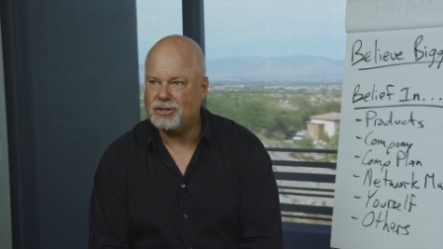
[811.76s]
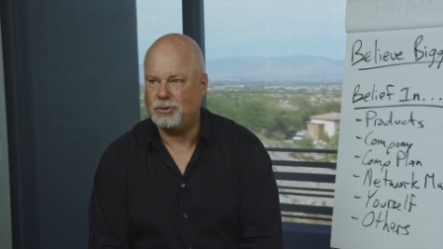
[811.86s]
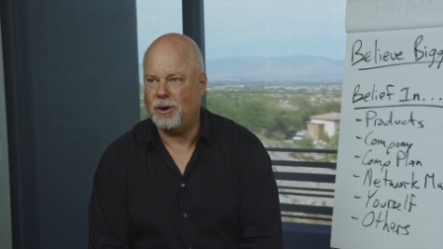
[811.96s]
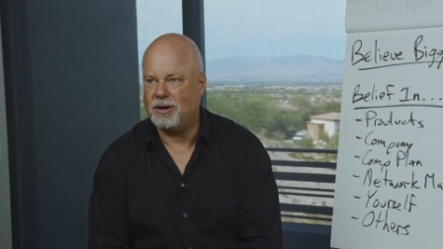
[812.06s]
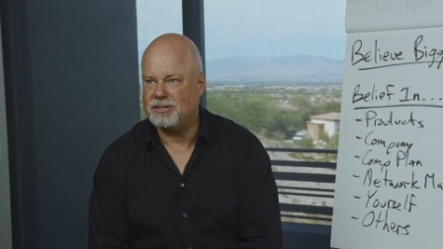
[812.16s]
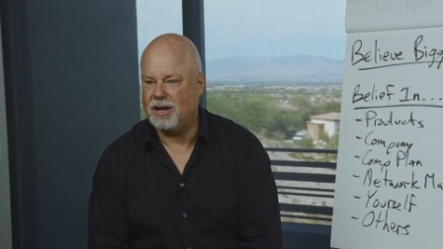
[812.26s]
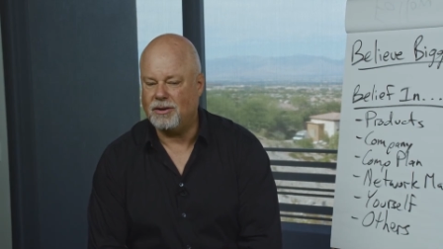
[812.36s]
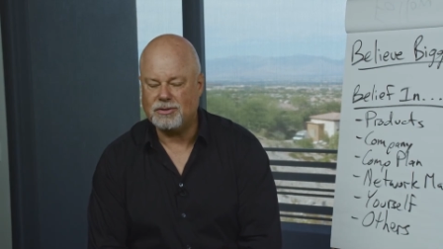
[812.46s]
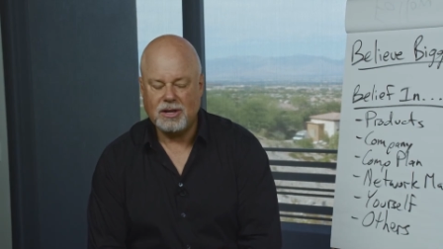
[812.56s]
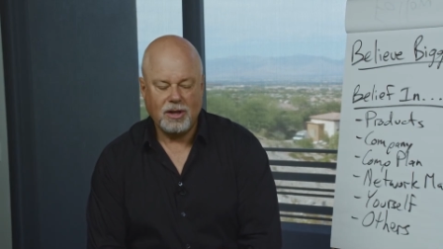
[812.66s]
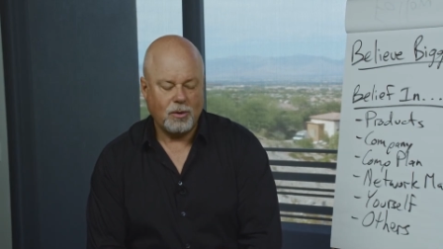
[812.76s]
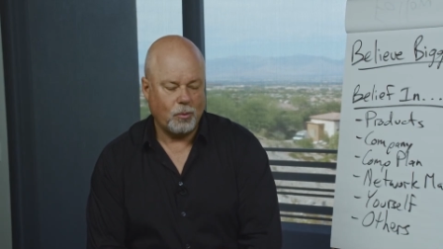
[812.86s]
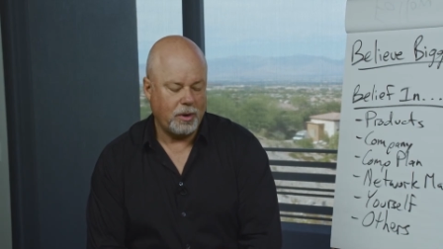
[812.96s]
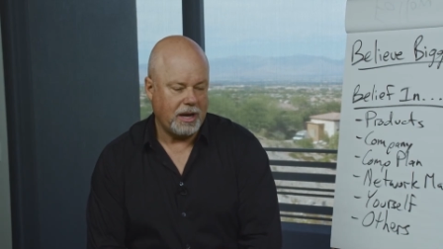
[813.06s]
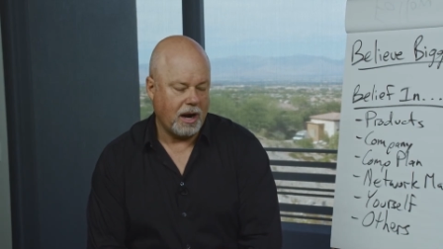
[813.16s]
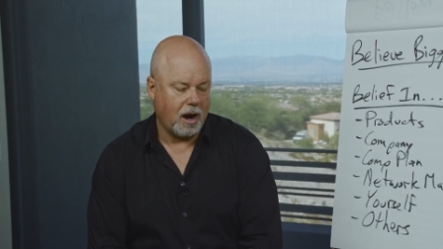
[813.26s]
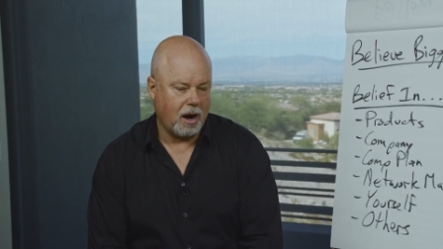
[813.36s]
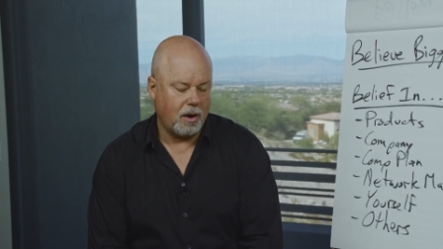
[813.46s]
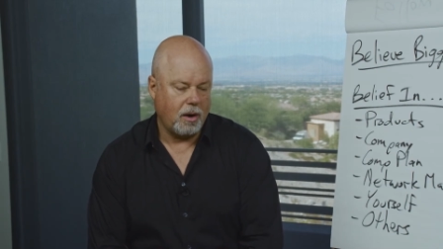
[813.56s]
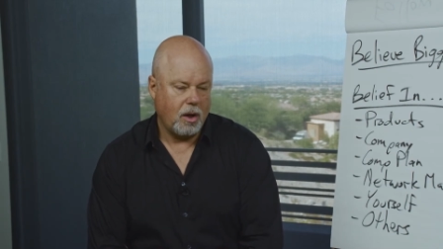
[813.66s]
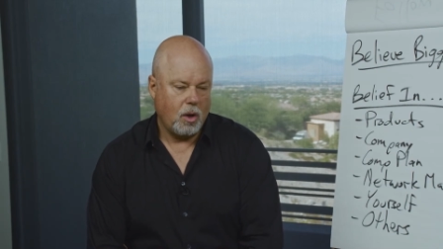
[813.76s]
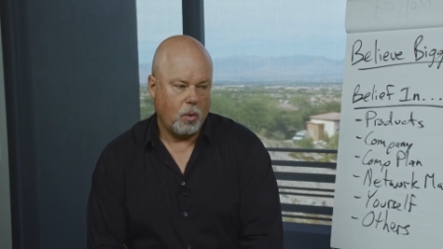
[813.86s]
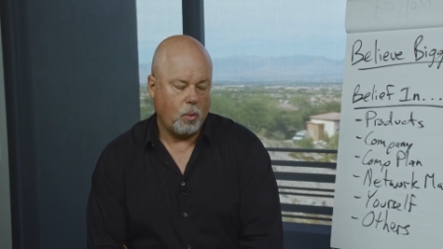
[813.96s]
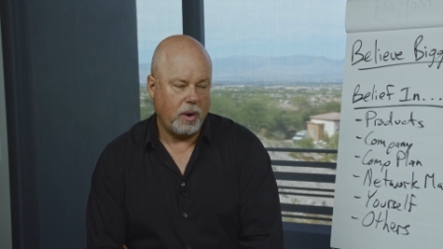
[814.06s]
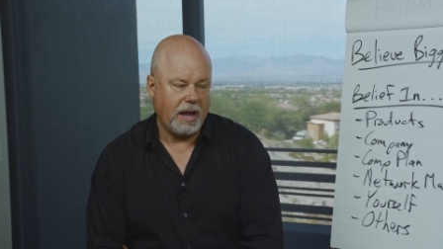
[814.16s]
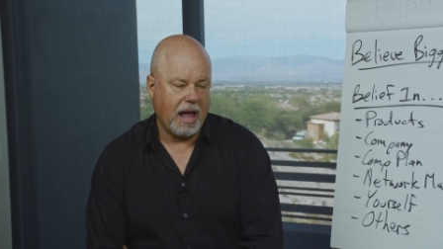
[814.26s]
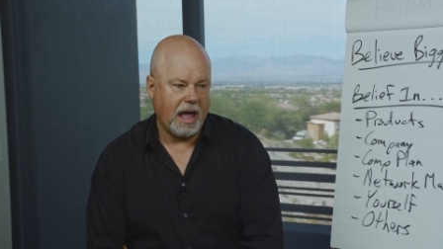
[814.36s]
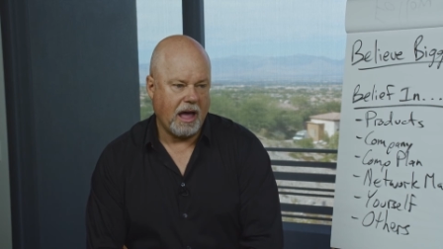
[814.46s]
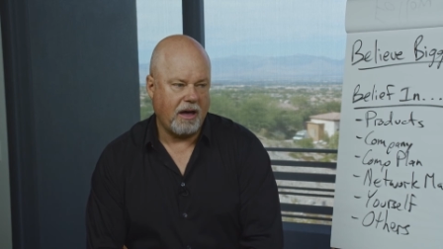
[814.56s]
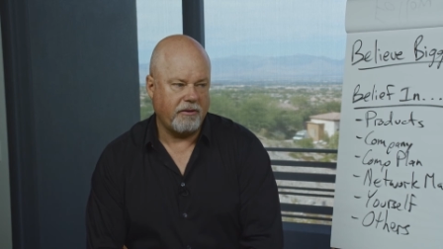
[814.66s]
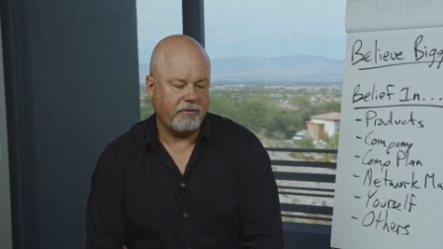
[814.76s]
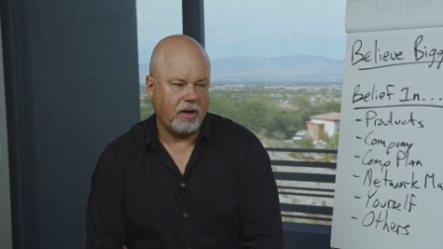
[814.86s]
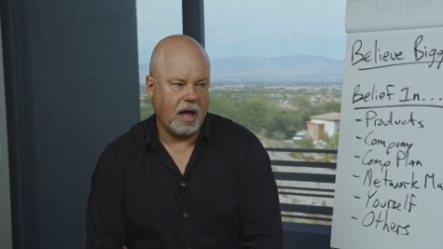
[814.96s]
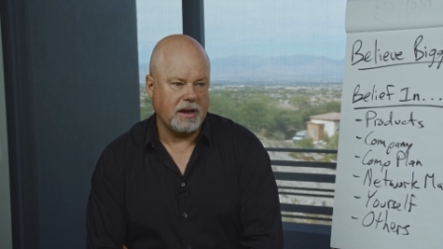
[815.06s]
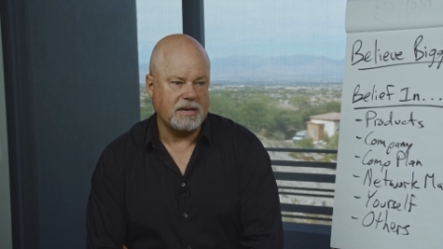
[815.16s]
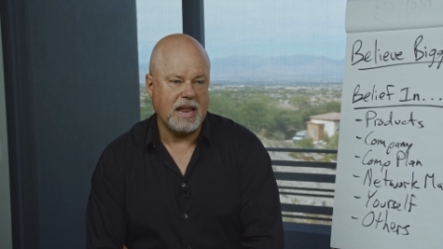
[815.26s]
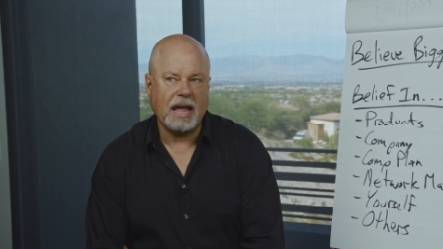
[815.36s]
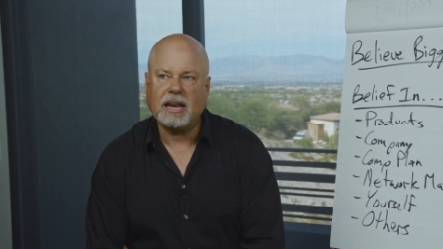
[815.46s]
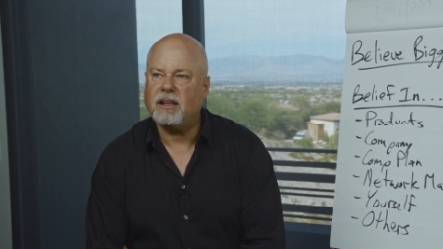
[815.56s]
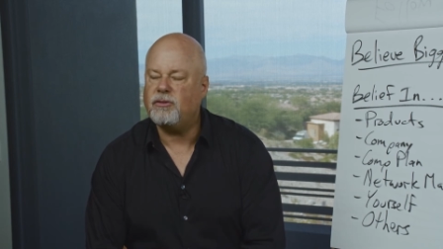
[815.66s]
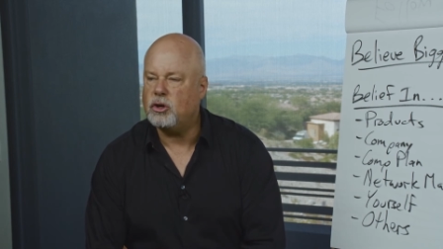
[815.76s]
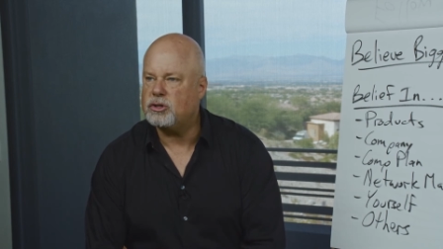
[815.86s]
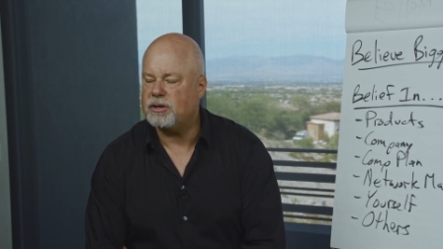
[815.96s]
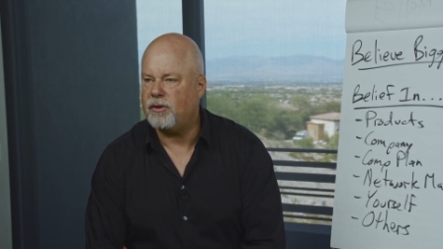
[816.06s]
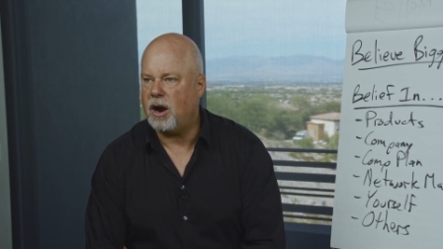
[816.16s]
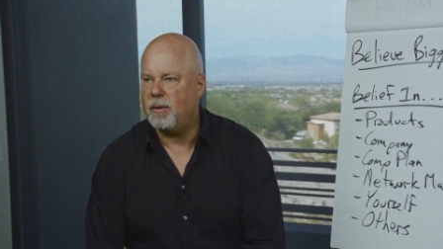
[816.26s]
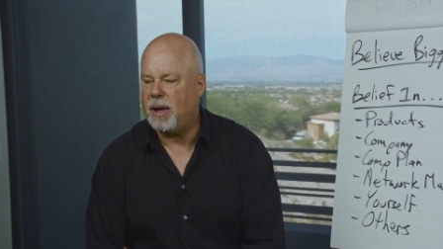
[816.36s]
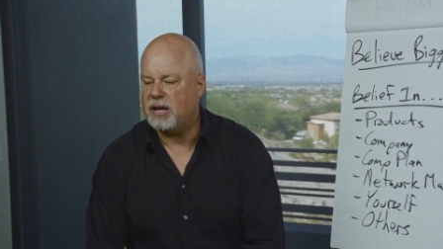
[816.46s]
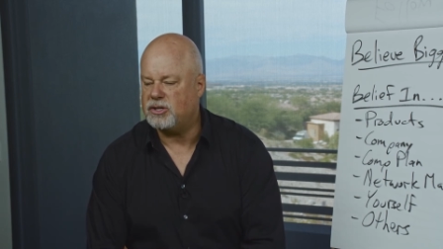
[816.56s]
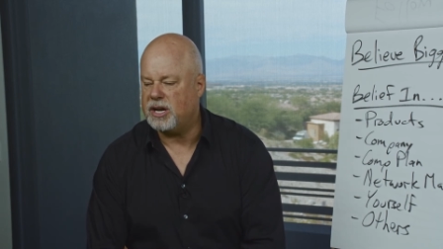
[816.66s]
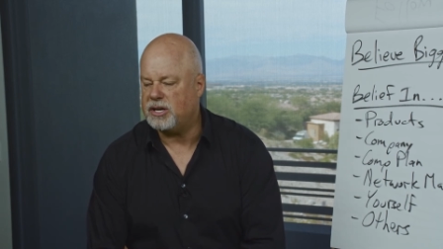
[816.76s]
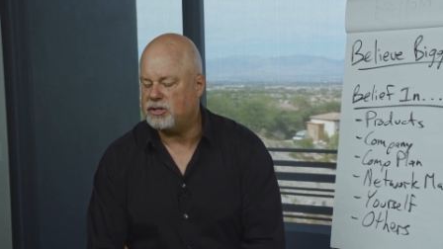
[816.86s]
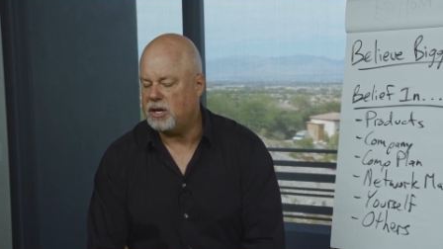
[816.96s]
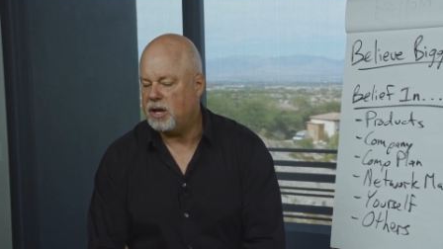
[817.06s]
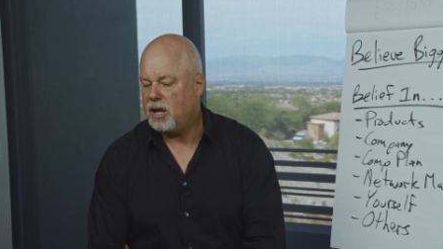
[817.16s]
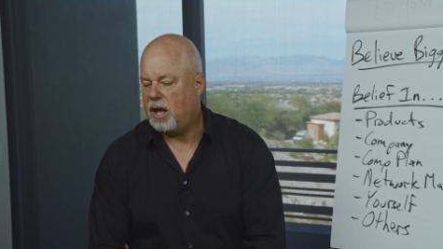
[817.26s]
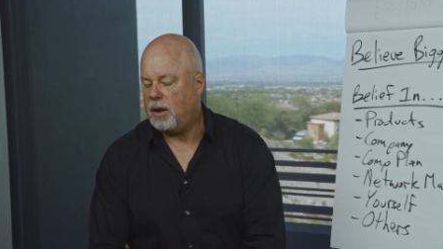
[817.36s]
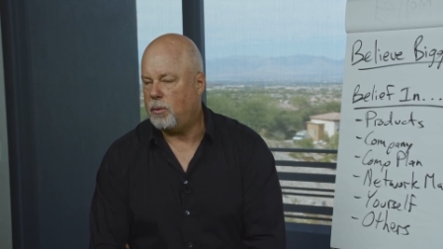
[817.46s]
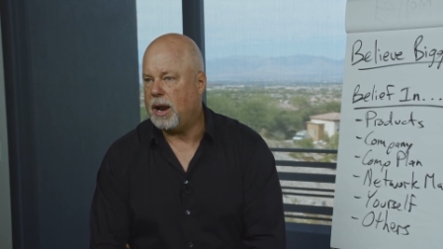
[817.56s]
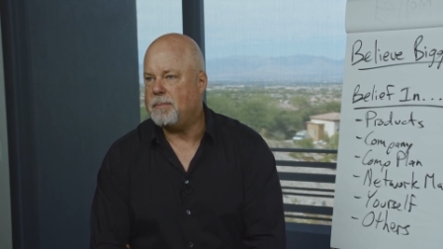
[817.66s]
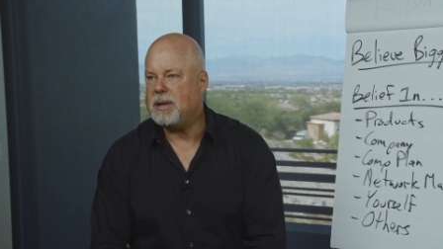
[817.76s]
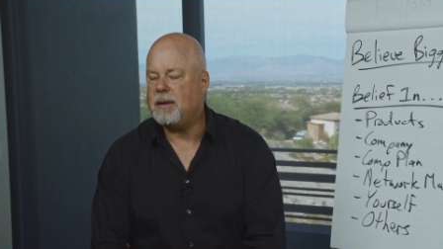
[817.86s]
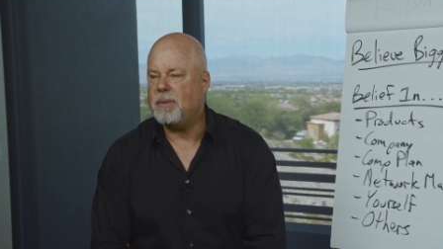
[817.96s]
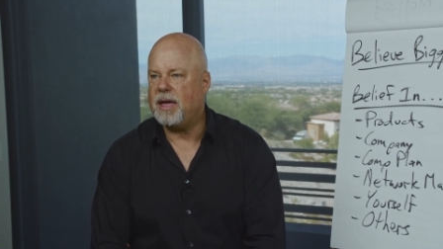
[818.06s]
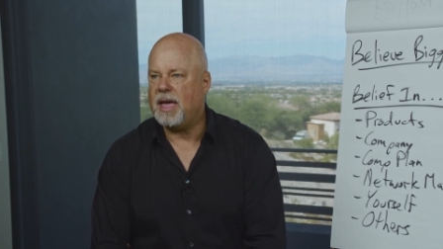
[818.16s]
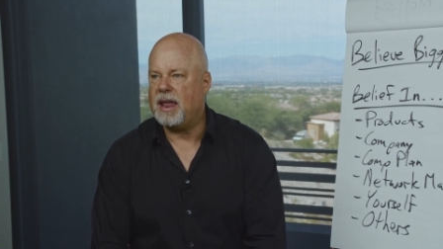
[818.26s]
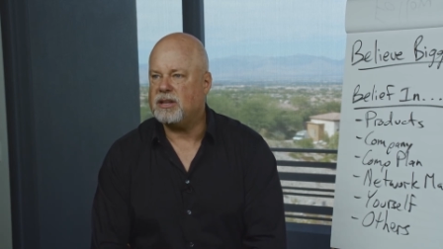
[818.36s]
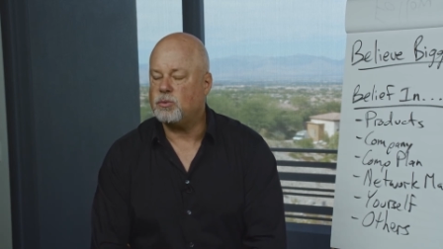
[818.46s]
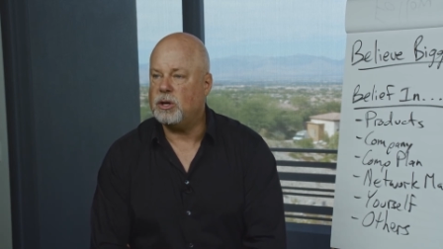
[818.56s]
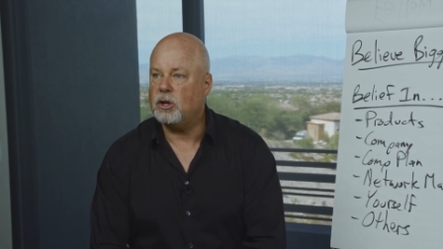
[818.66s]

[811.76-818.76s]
to ourselves. We have a negative use of our imagination. And what I mean by that is we